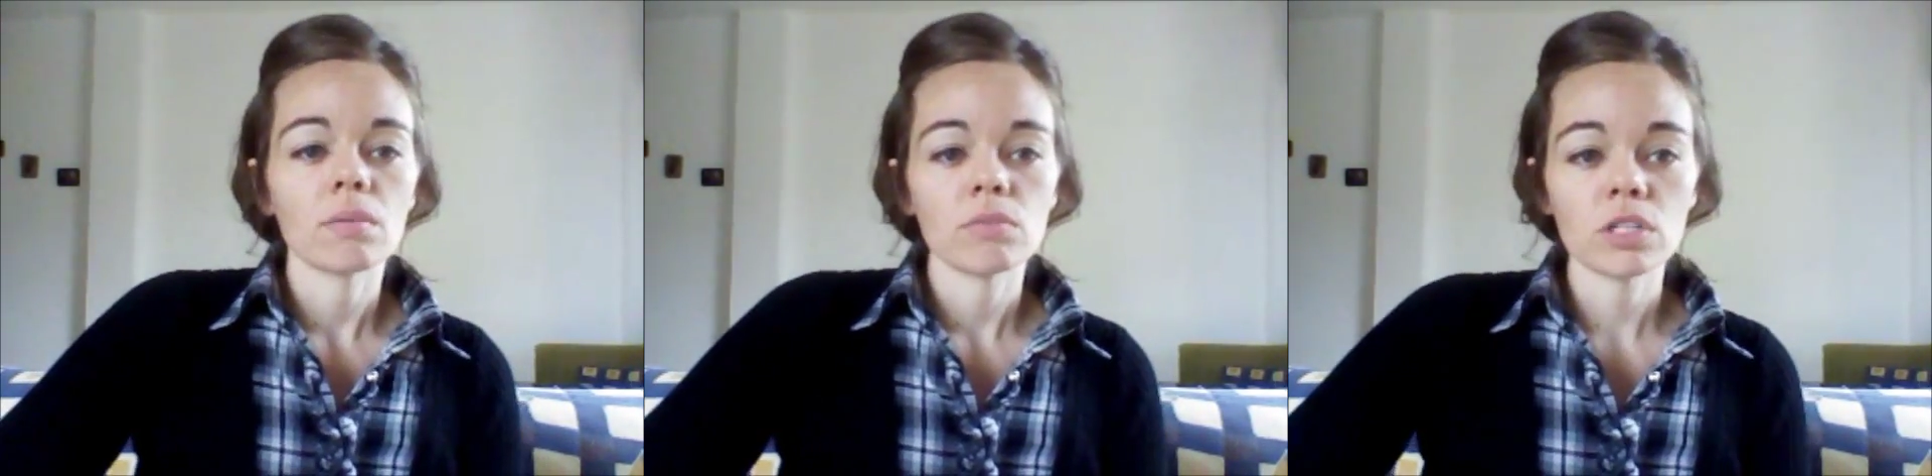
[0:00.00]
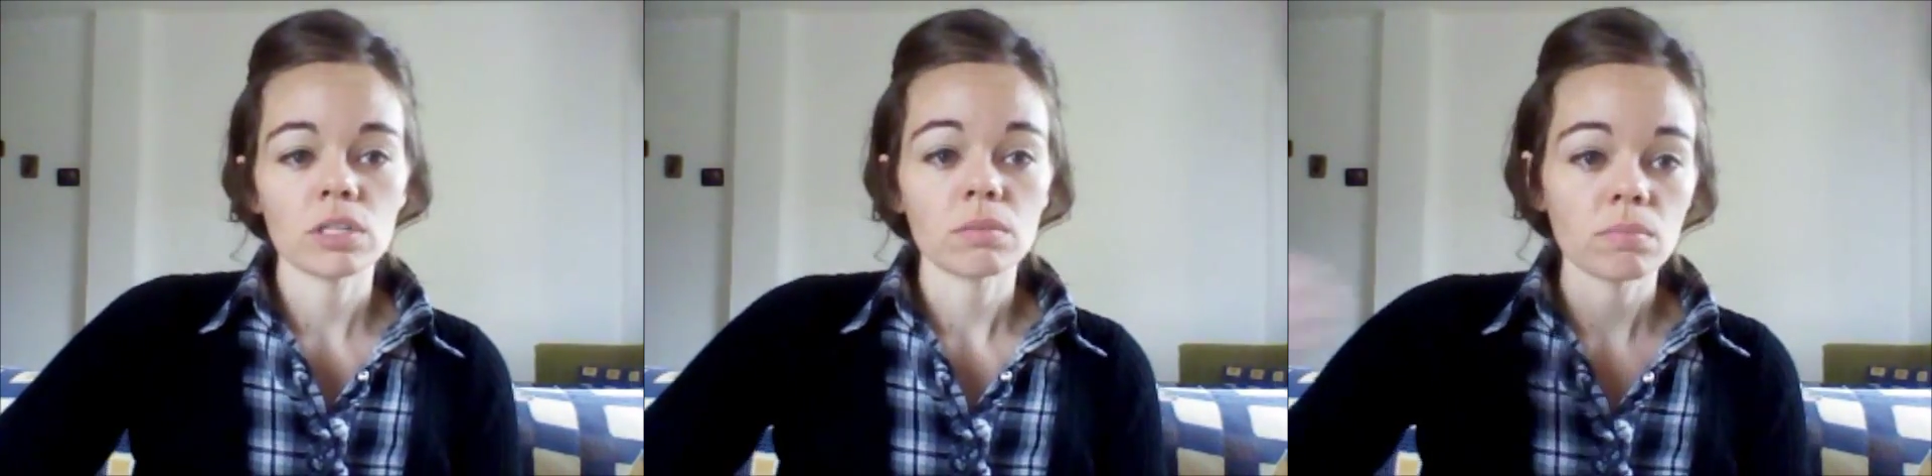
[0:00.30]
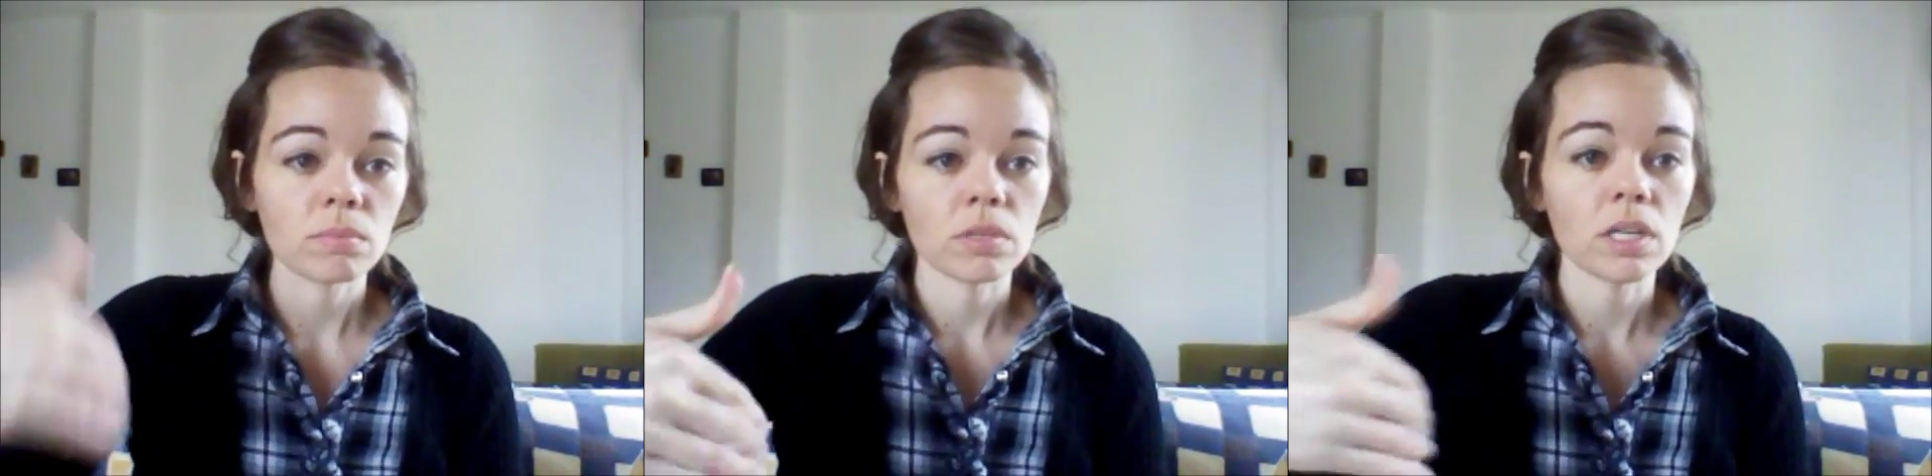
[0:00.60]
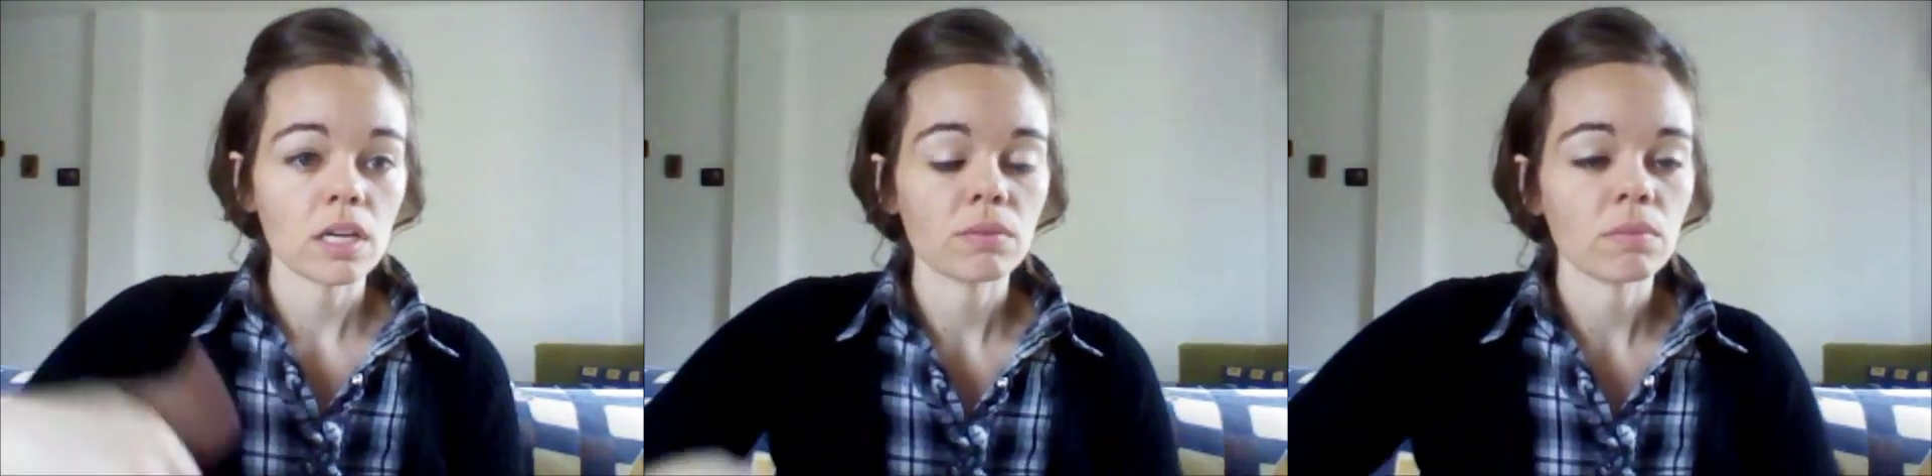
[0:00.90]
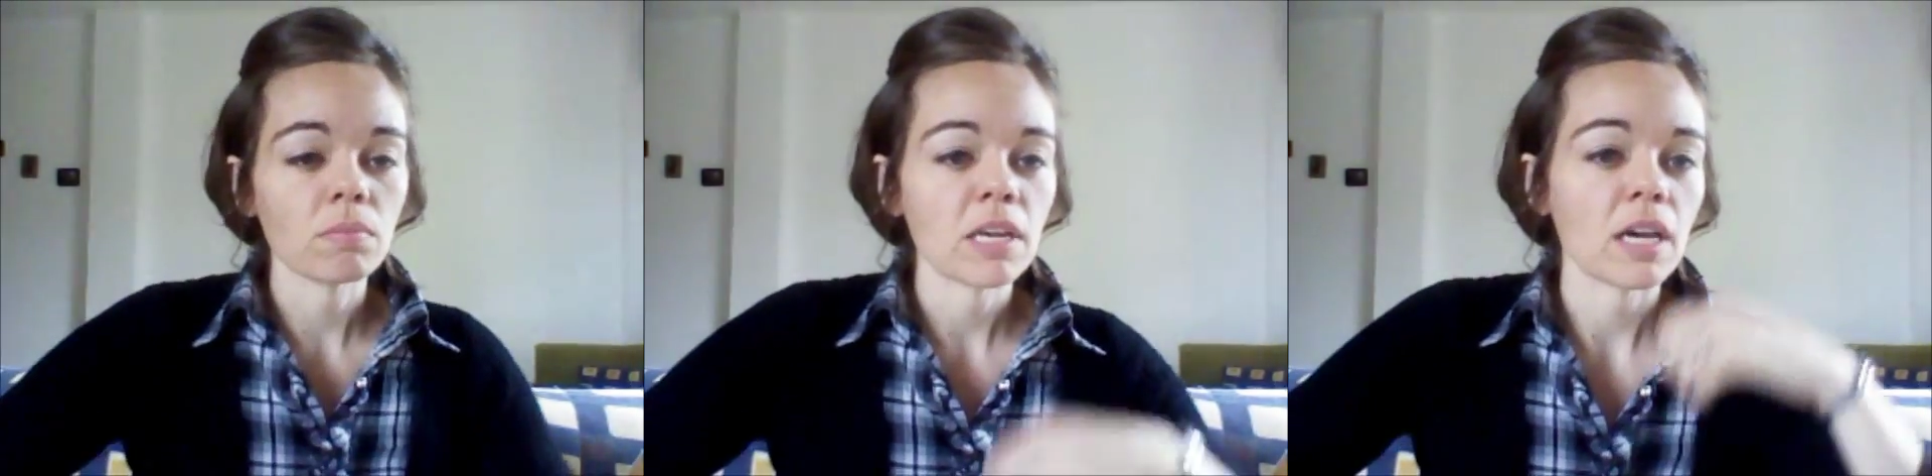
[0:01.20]
which is the case
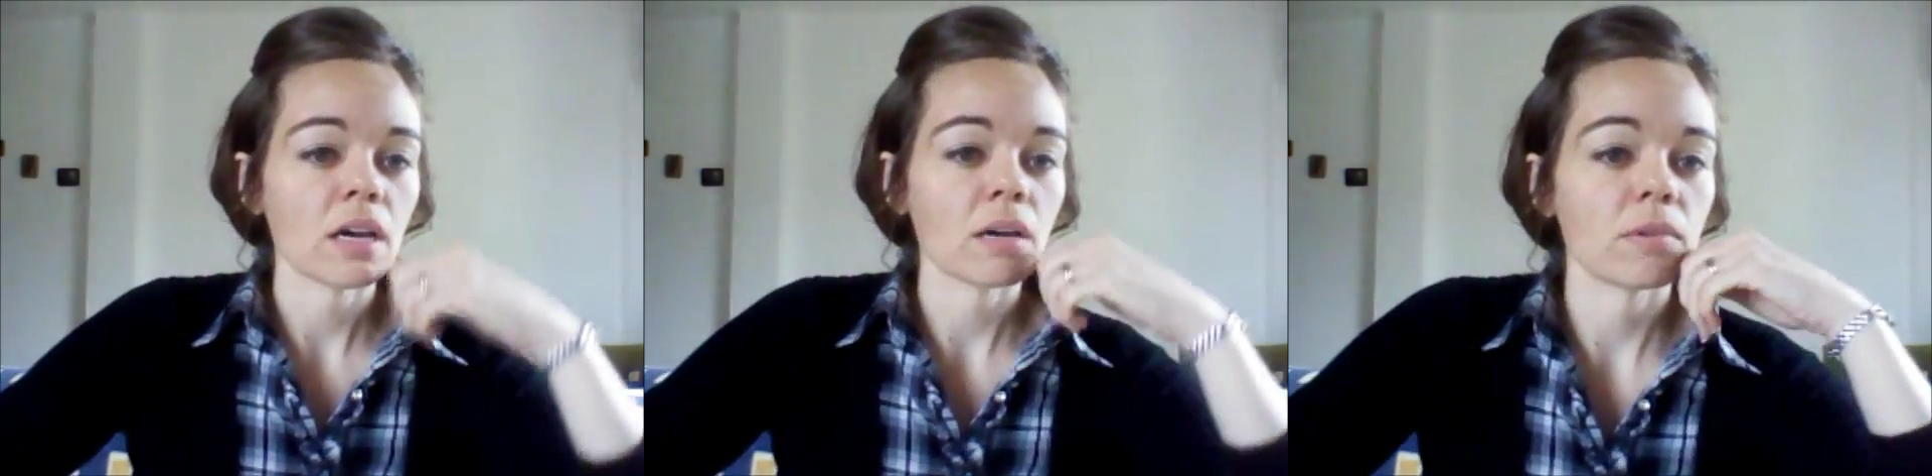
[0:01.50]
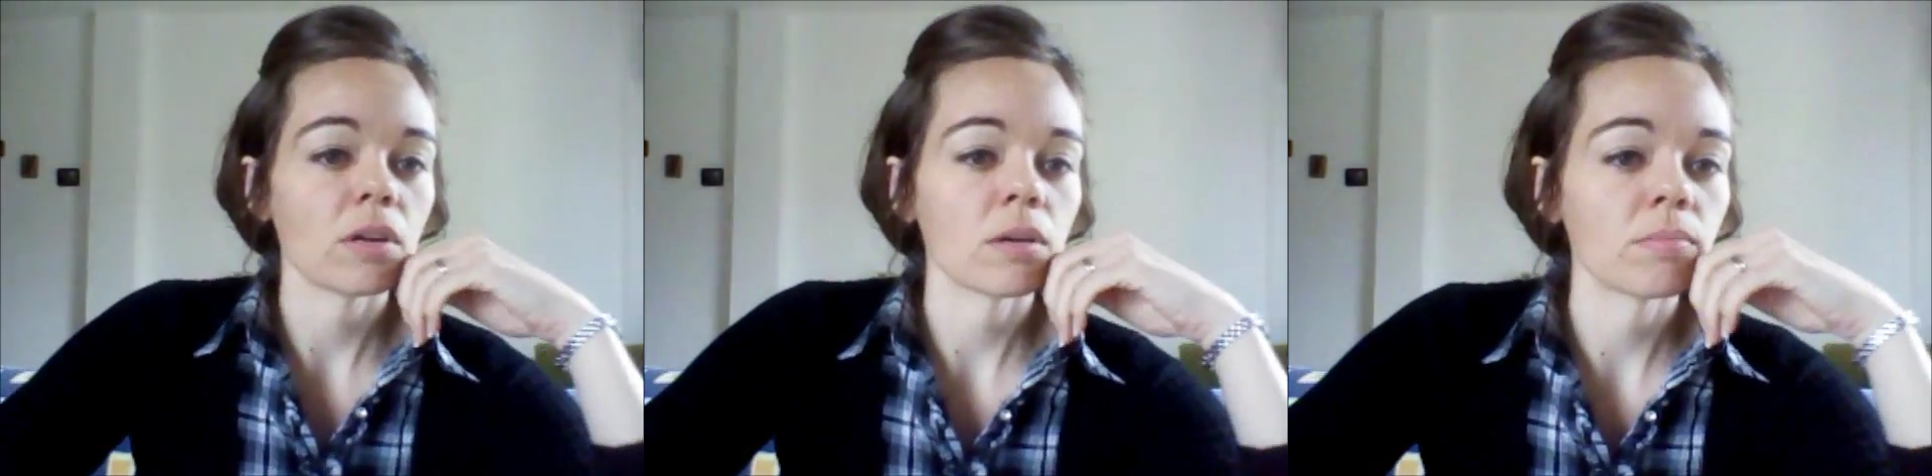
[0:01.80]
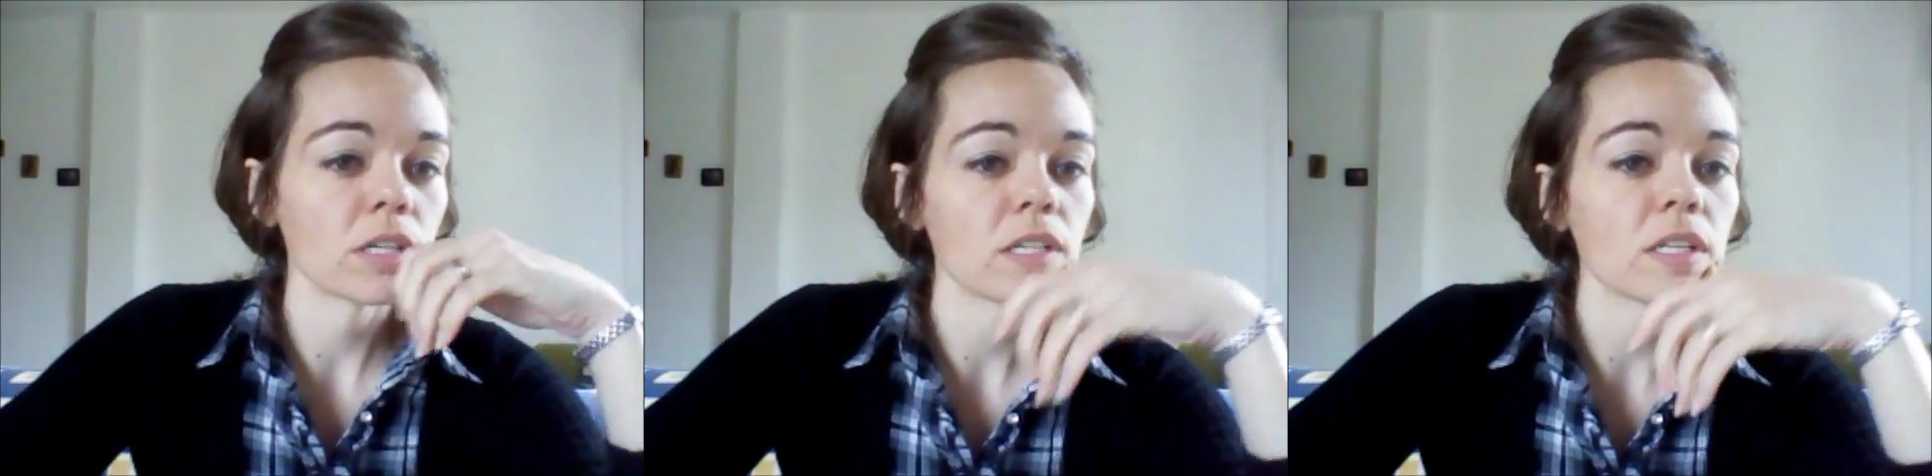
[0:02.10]
with me, I'm at British